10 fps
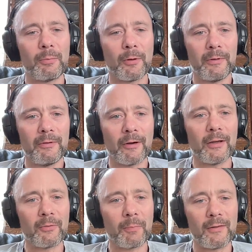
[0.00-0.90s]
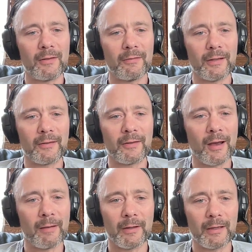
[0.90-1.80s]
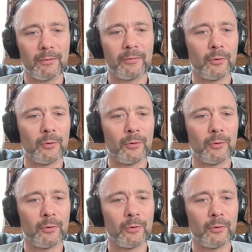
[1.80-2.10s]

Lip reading: probably very expensive at the time. I think it was